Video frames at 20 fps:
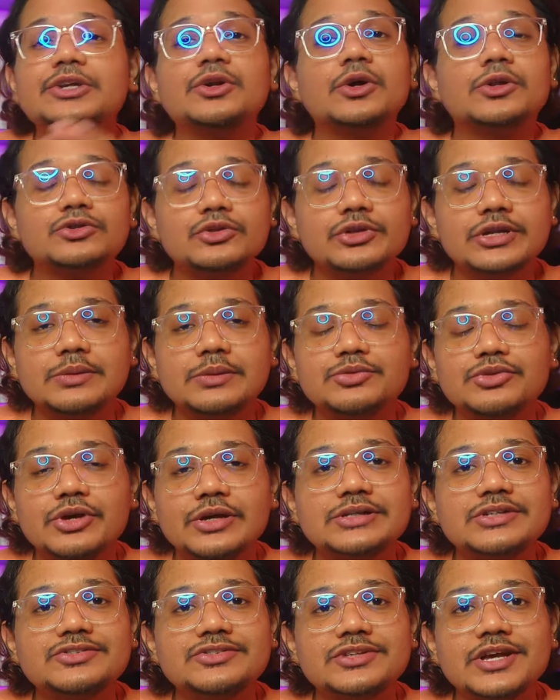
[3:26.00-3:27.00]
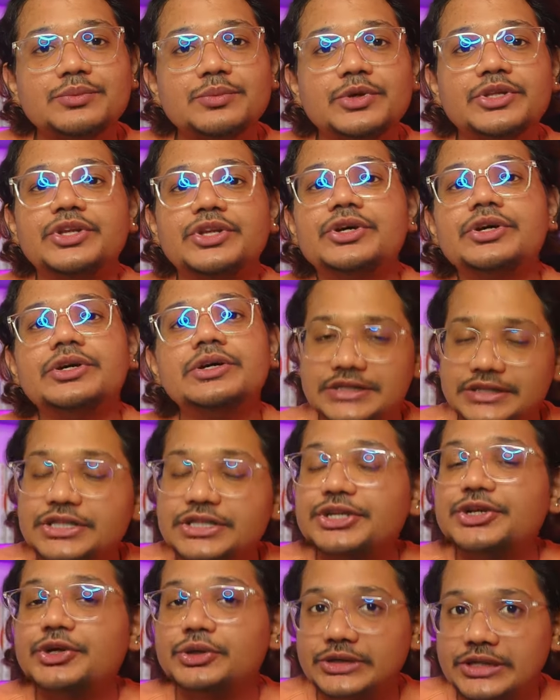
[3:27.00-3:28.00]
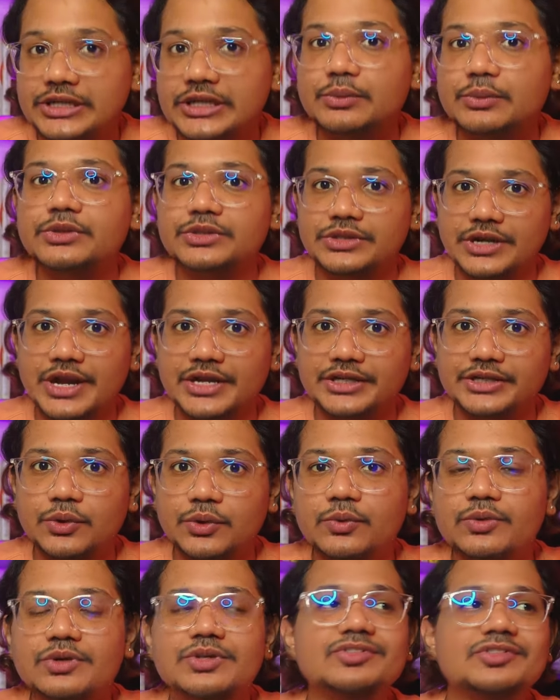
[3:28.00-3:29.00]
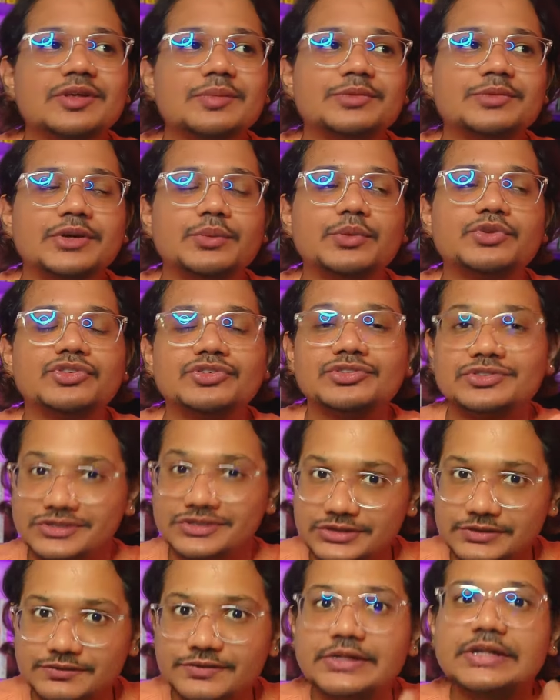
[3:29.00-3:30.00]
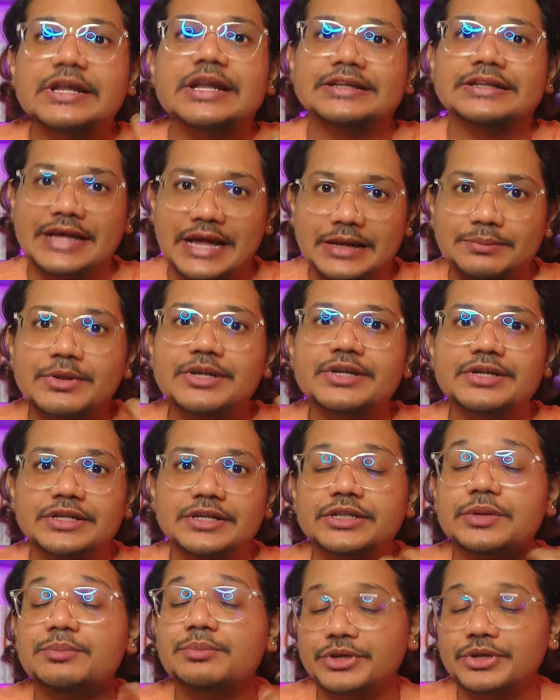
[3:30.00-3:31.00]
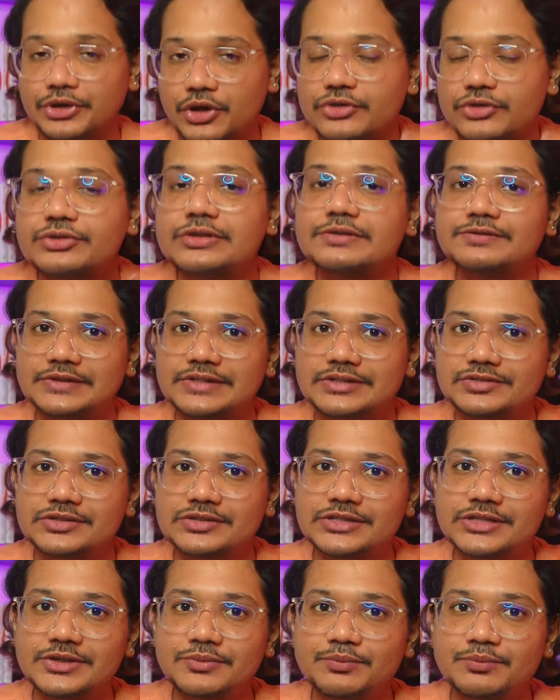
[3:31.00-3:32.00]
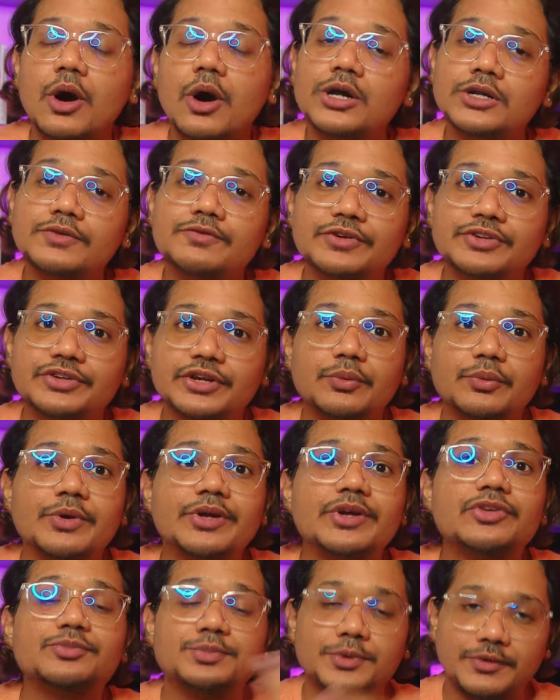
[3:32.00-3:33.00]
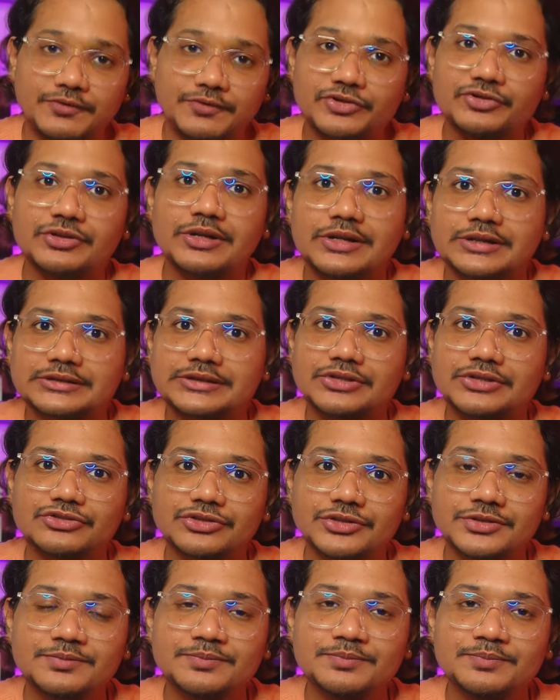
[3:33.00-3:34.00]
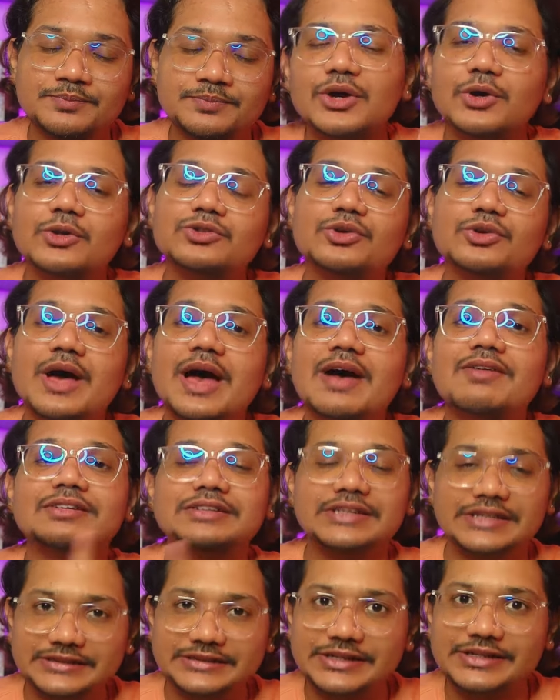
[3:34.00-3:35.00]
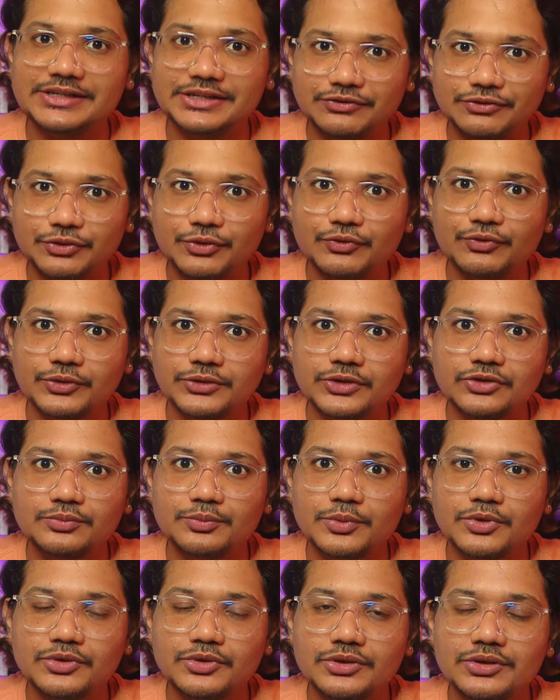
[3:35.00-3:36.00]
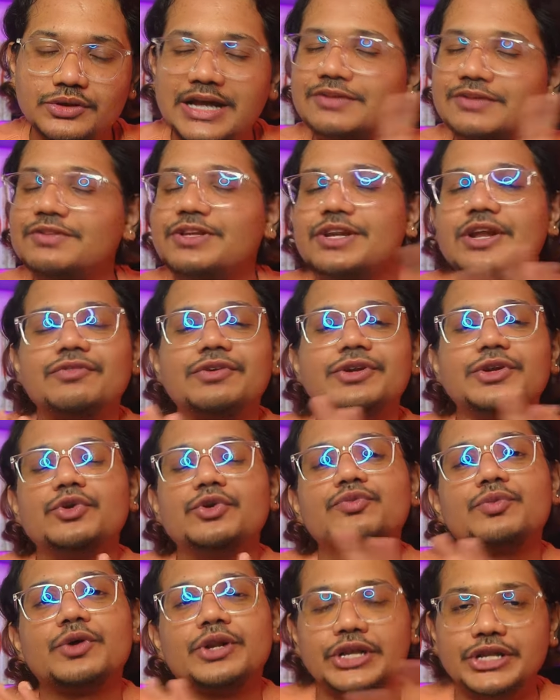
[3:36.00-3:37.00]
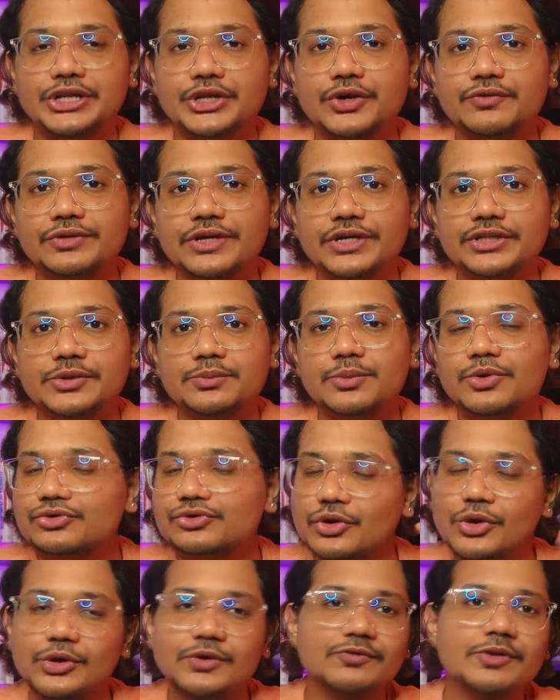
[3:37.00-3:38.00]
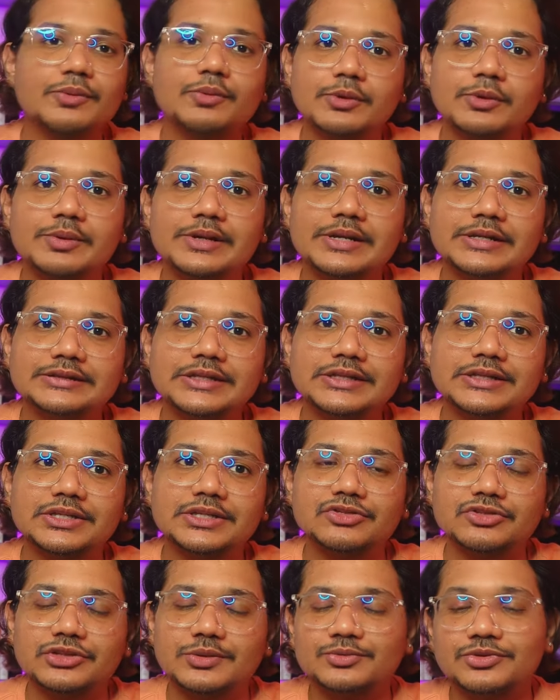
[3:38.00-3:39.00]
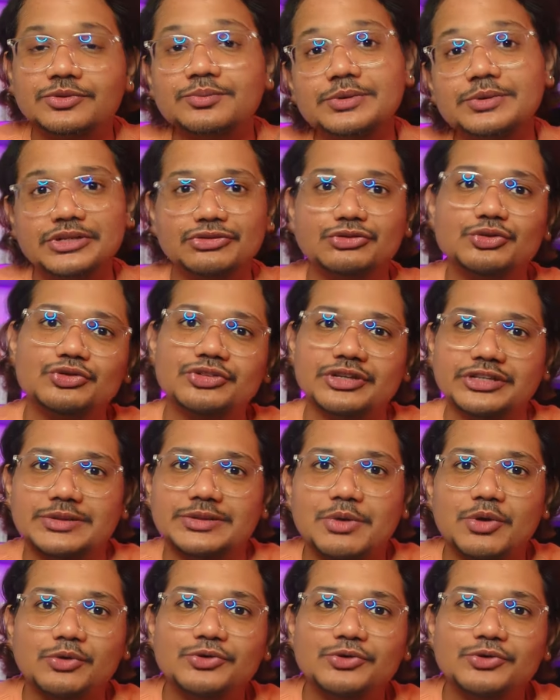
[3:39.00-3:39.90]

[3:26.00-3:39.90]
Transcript: It also helps you understand whether a thing that you're dealing with right now is something which is trivial and can be treated by yourself easily or if it requires professional attention. I also have a detailed review for this book and if there are videos for any of the other books, all of them will be linked in the description. Please do check them